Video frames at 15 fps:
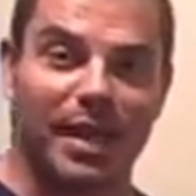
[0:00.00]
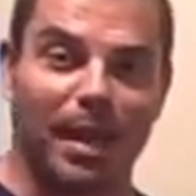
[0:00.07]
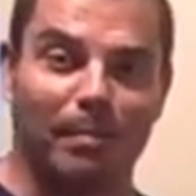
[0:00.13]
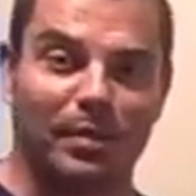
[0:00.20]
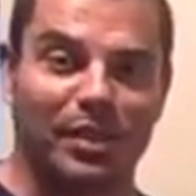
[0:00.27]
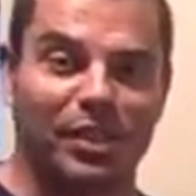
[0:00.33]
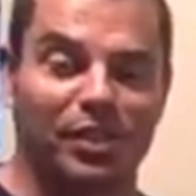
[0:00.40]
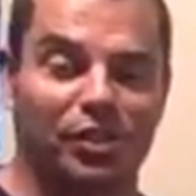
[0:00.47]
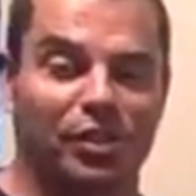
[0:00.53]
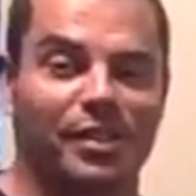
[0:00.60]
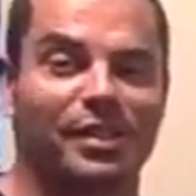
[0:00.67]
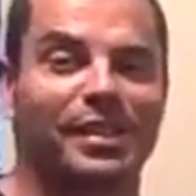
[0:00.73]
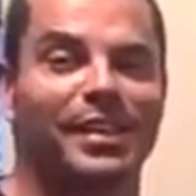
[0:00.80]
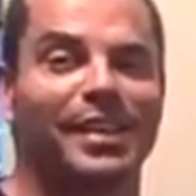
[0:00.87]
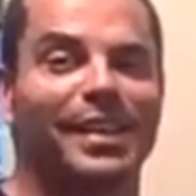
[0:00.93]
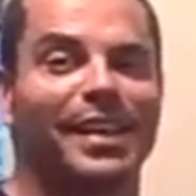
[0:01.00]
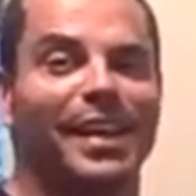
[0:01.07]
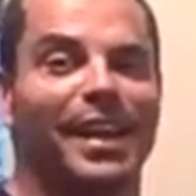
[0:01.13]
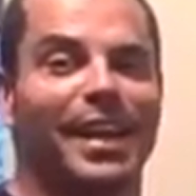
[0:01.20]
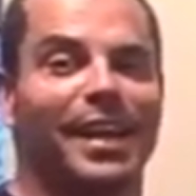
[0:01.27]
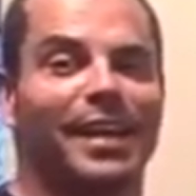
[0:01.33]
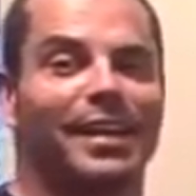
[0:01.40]
competition
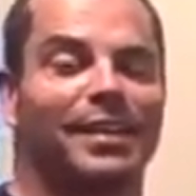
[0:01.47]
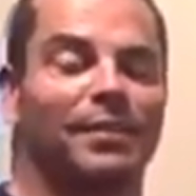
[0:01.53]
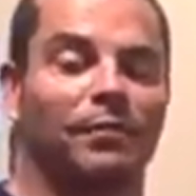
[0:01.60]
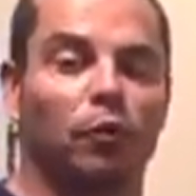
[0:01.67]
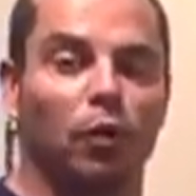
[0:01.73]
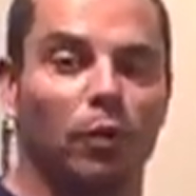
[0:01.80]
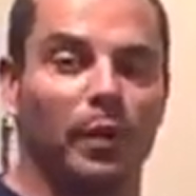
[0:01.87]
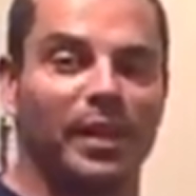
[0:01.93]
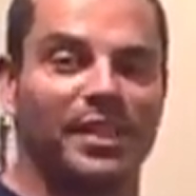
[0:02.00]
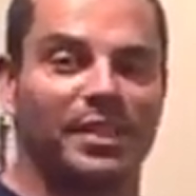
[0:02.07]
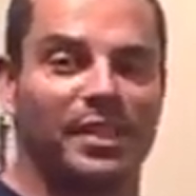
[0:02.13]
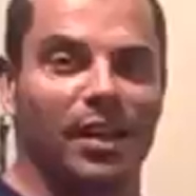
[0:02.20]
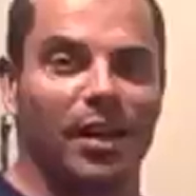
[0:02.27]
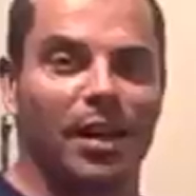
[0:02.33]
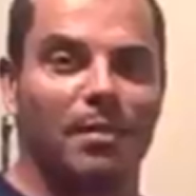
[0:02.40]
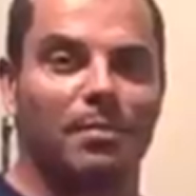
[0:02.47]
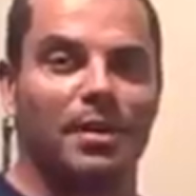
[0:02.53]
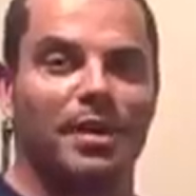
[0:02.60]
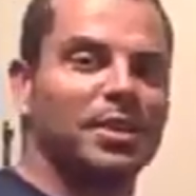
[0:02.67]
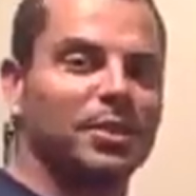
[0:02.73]
in 4 weeks' time.